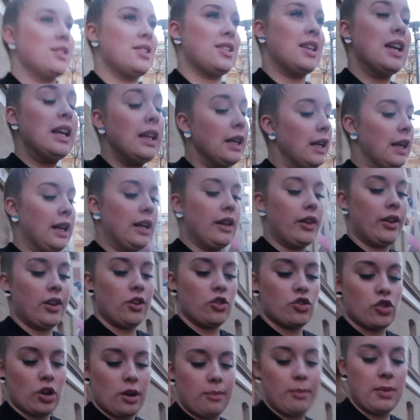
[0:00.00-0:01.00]
skin
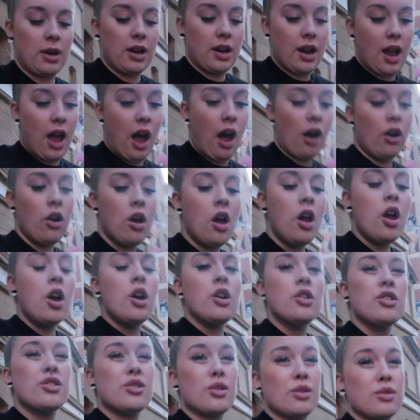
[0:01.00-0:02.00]
needling treatment now.
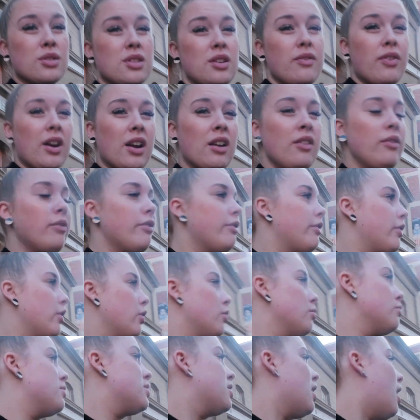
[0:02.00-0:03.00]
So I'll see if I can film